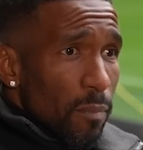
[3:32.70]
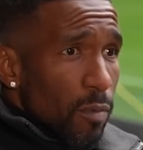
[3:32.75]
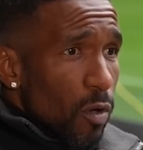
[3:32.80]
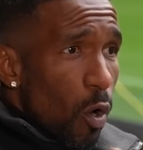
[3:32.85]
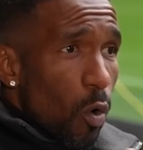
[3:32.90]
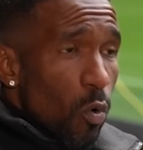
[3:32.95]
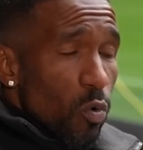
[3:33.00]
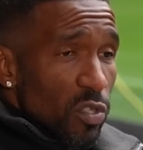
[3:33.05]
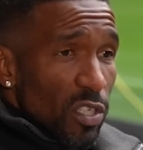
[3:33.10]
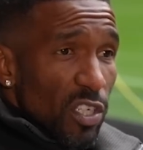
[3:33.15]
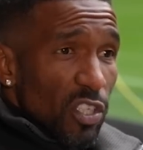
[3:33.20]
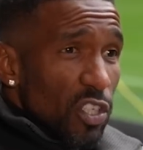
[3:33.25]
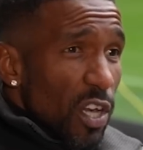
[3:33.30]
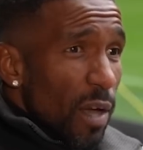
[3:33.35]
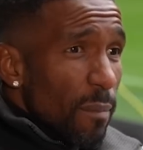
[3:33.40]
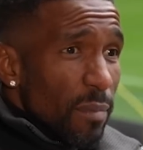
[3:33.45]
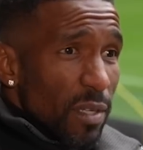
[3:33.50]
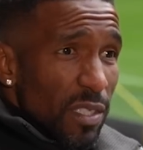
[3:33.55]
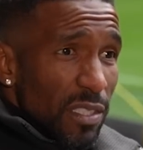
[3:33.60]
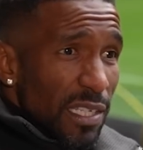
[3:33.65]
goals in the
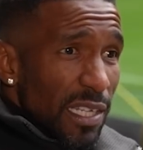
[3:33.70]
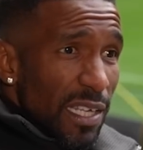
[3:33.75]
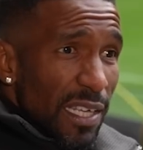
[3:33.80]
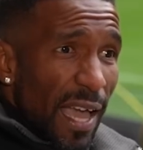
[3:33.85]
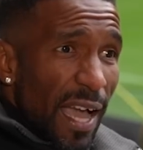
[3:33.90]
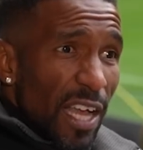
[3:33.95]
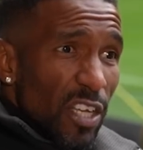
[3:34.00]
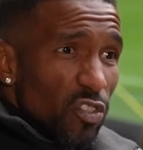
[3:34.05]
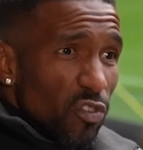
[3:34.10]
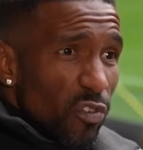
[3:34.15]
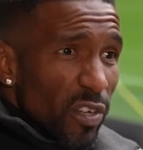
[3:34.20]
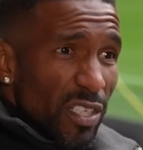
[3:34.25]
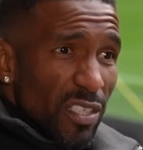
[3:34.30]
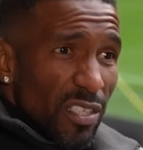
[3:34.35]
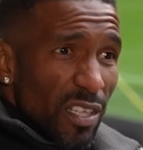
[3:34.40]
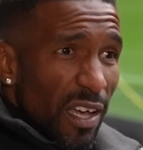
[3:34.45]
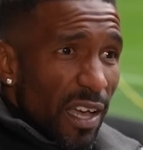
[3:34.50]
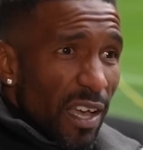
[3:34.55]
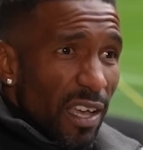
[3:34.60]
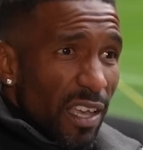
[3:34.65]
Champions League, hat tricks
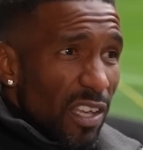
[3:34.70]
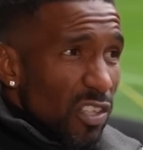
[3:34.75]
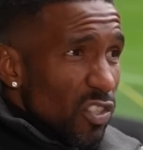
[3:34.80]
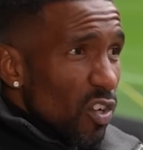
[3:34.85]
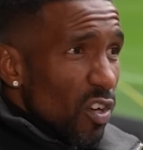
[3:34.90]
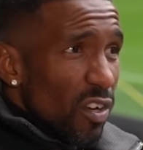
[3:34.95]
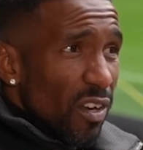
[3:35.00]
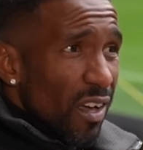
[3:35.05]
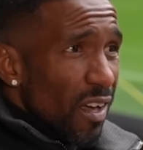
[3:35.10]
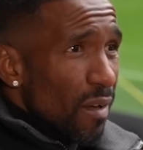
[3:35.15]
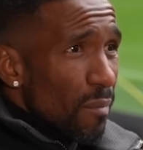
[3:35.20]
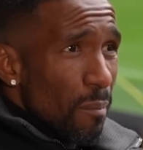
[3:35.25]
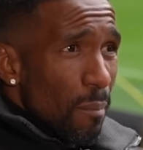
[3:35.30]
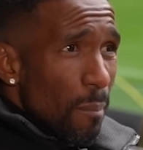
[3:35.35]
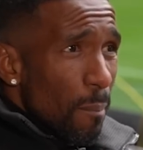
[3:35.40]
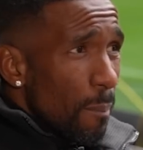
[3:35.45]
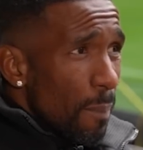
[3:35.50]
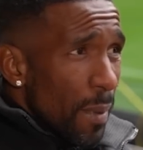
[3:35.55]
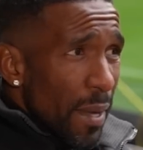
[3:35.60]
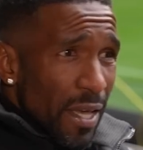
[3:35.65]
like against like
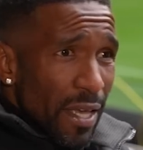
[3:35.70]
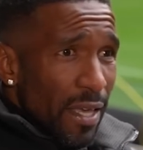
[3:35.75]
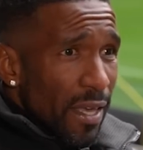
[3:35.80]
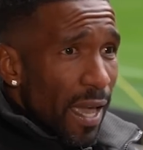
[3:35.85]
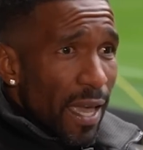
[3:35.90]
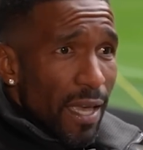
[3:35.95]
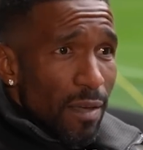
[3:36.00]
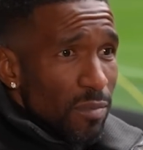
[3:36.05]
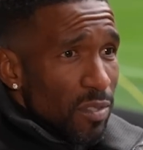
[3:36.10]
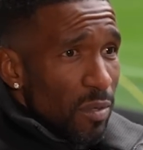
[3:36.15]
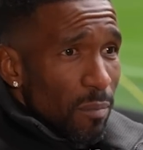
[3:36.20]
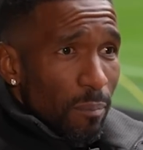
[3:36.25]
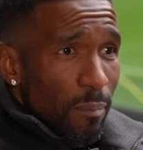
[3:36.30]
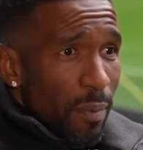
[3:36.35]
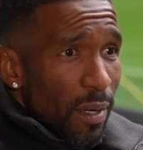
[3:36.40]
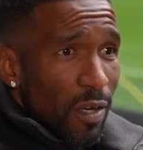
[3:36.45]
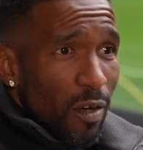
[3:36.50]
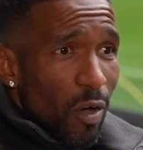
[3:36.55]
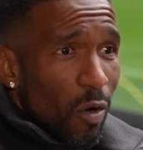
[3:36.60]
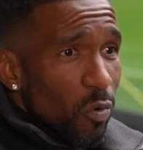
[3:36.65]
big games and
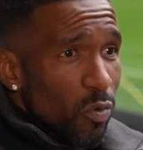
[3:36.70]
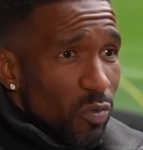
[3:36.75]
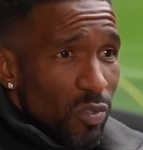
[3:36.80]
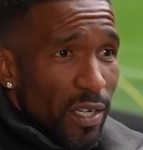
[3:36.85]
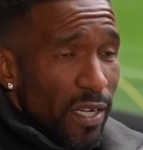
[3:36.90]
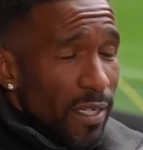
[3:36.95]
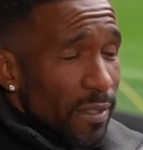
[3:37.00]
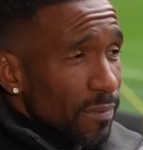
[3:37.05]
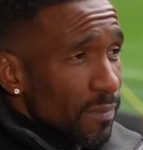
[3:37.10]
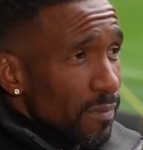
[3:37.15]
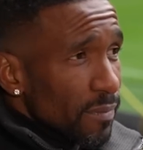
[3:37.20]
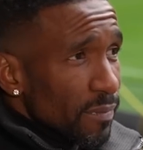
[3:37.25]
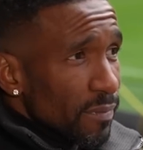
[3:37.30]
big goals. Like